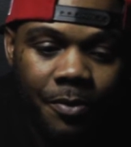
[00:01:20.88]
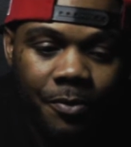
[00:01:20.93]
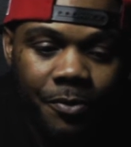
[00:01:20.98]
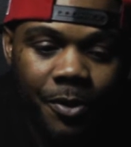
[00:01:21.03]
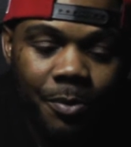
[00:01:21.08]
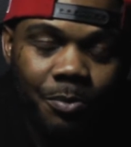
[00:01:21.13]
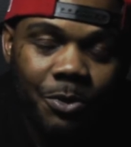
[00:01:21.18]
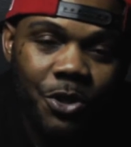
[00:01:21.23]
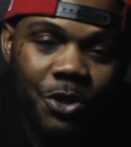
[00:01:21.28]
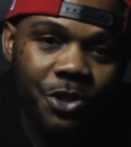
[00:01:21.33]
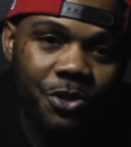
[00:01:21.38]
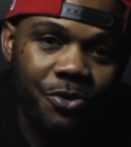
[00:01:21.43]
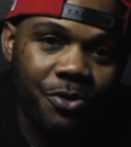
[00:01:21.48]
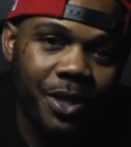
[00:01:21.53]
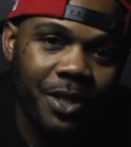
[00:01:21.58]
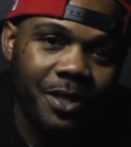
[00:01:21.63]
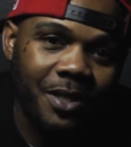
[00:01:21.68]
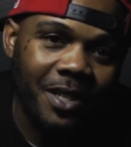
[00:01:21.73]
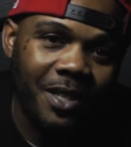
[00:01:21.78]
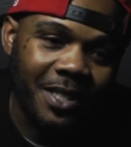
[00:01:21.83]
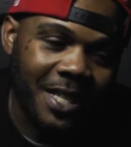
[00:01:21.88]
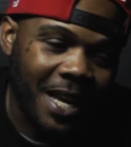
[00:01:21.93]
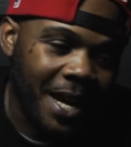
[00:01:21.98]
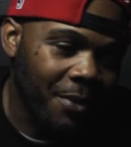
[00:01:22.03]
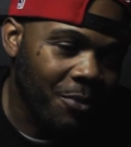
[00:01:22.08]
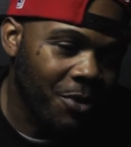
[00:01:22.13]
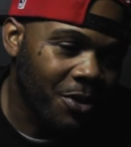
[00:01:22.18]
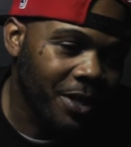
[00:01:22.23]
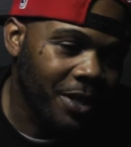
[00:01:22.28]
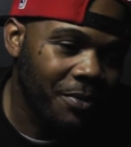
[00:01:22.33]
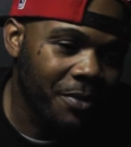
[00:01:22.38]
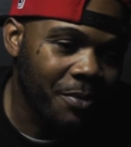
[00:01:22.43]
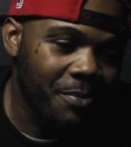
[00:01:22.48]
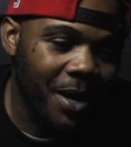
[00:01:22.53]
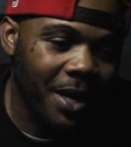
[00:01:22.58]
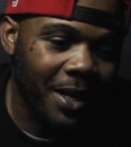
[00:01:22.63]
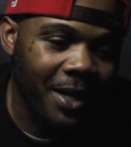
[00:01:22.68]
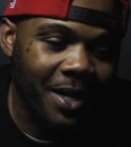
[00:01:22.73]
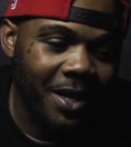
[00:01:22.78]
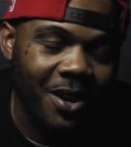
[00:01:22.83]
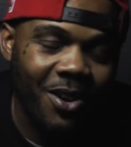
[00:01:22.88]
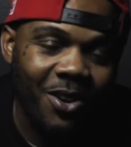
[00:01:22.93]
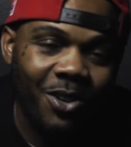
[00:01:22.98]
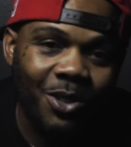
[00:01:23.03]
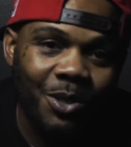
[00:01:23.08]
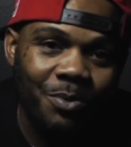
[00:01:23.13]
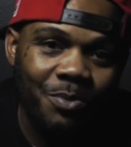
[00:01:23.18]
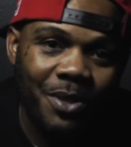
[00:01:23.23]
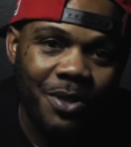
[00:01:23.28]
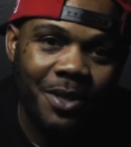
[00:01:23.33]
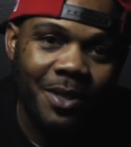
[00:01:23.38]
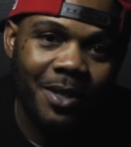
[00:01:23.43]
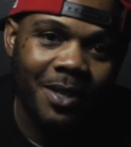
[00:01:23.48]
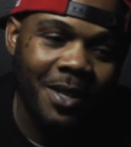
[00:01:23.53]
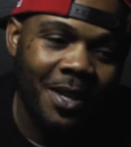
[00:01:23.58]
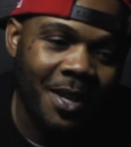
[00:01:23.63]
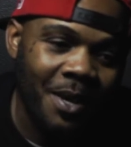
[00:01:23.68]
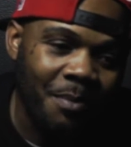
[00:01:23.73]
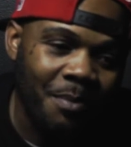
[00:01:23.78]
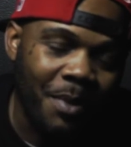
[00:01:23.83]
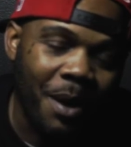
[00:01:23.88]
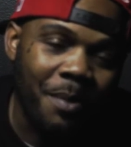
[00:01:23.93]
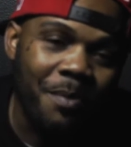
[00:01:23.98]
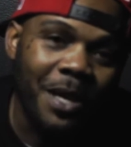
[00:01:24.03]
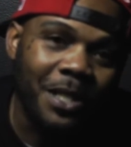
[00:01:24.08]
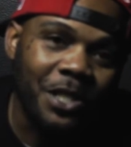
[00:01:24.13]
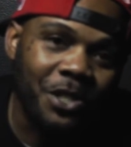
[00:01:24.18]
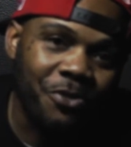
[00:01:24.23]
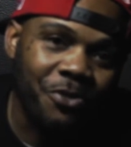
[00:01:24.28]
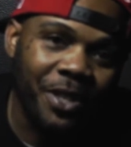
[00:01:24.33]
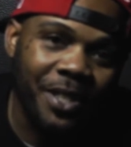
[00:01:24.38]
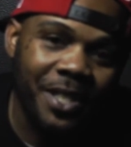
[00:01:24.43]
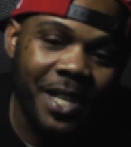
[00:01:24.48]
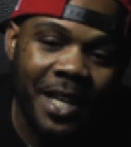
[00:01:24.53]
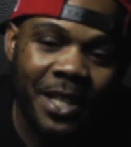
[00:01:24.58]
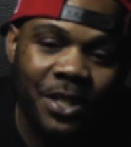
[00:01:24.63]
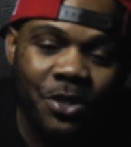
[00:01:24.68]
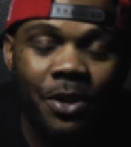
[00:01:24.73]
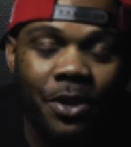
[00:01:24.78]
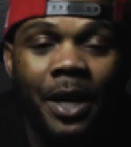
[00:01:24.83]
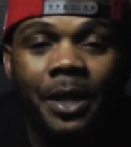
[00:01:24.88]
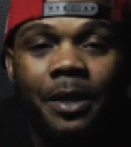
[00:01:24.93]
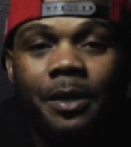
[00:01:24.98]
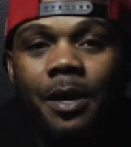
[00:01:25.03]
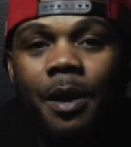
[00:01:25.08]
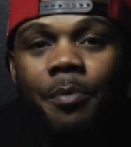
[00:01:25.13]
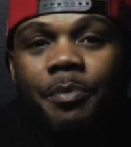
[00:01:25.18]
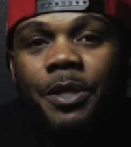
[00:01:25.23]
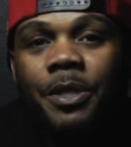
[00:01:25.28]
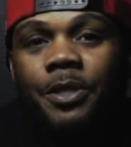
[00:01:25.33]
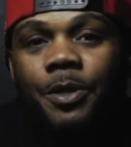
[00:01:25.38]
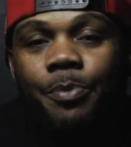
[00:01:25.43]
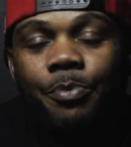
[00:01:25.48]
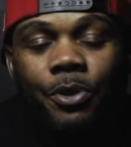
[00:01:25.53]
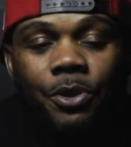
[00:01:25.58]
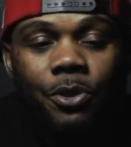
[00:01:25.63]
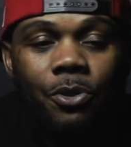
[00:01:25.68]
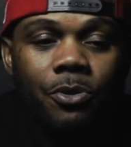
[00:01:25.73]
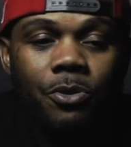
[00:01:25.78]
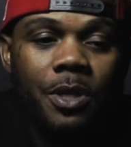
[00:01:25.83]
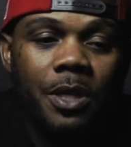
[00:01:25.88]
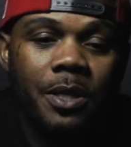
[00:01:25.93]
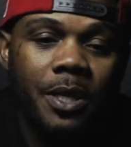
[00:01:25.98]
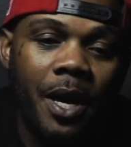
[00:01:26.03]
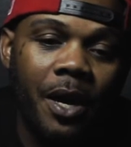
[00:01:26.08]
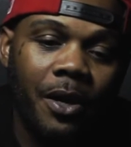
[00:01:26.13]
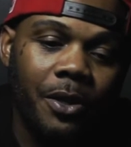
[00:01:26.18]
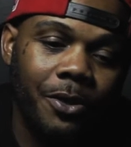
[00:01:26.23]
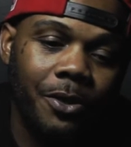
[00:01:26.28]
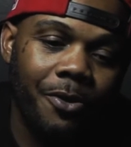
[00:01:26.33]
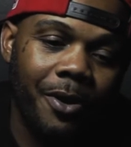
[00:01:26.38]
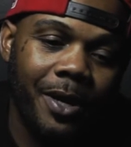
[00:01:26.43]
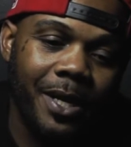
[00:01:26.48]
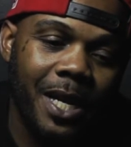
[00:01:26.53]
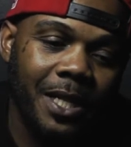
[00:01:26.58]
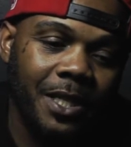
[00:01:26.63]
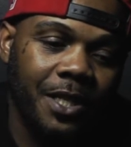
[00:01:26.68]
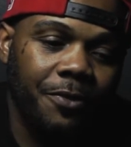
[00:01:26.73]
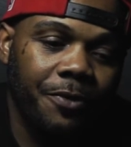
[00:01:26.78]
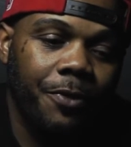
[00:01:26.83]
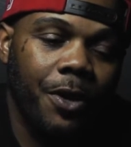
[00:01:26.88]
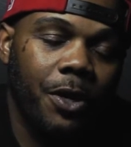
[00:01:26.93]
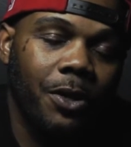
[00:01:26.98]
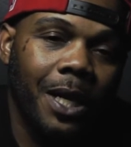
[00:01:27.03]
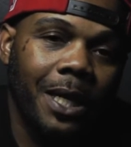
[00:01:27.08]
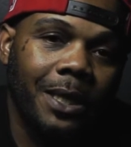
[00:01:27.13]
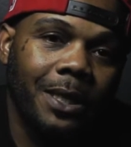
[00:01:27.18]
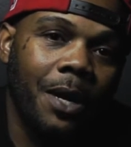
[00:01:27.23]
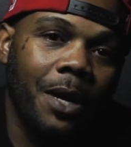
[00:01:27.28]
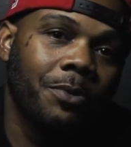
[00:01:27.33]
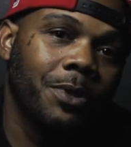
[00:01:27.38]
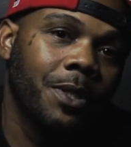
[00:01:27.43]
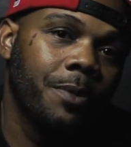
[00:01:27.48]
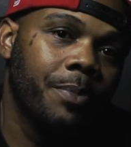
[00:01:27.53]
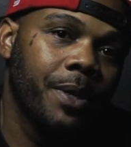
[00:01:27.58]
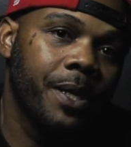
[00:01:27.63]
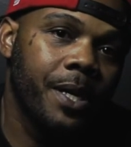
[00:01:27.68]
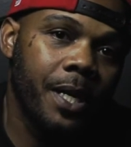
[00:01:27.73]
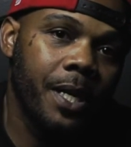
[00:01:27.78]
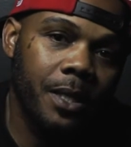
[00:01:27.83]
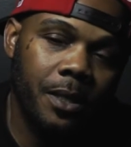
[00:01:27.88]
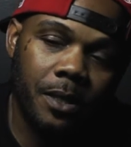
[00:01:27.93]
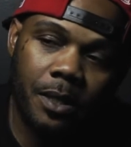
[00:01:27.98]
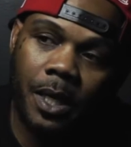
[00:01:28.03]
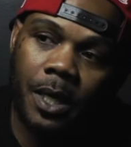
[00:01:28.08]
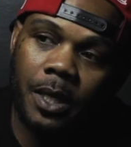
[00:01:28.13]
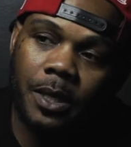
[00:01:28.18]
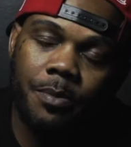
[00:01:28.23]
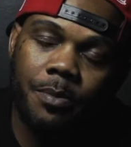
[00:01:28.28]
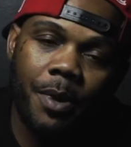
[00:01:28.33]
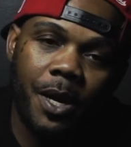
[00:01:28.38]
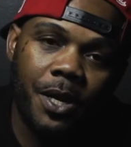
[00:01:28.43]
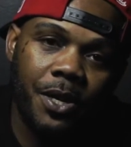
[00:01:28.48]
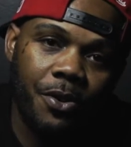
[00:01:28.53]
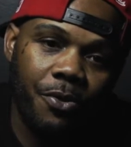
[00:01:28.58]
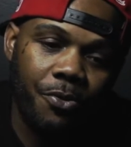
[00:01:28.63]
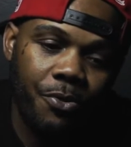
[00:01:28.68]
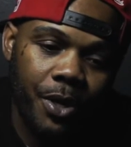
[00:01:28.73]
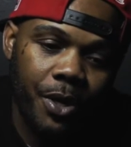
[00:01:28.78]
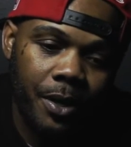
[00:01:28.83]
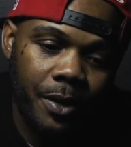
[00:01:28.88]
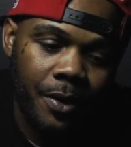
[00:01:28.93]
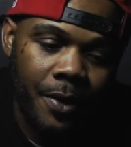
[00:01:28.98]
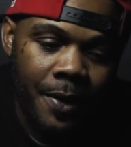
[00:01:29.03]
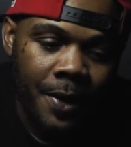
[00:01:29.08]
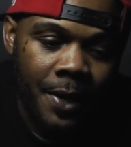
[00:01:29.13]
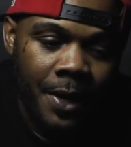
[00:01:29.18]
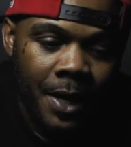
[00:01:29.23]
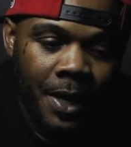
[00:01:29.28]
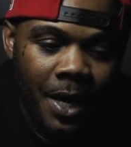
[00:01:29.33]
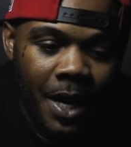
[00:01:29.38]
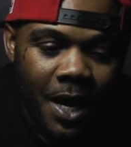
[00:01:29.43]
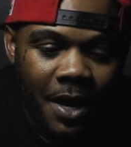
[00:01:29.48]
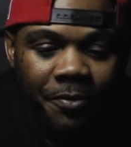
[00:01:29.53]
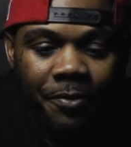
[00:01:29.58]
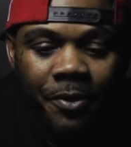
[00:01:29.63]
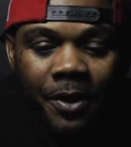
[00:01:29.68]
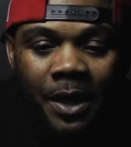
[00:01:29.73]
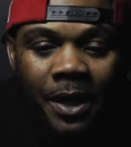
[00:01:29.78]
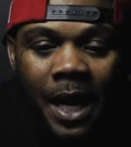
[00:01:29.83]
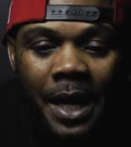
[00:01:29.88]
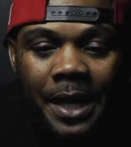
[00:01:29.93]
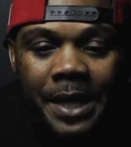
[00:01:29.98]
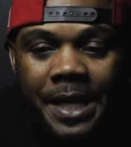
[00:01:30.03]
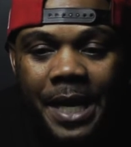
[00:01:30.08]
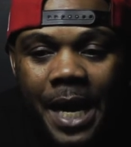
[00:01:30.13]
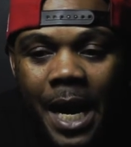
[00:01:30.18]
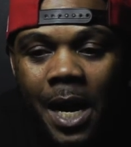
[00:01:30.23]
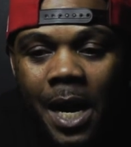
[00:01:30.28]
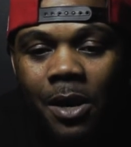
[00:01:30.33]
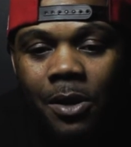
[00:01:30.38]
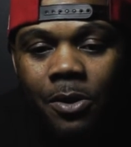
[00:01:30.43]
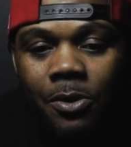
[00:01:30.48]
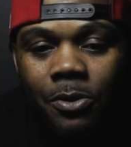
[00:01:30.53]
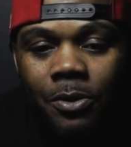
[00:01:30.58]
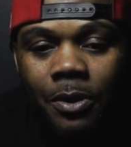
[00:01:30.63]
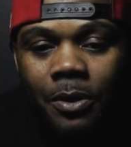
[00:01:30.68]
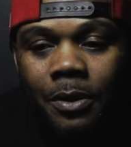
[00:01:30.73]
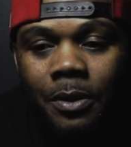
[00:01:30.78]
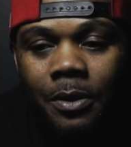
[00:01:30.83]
from the streets, because I didn't want everybody calling me by my street name, so I had to come in as a producer as HefeDaGreat, and I just felt like that was the beginning stage of my career. I feel like now,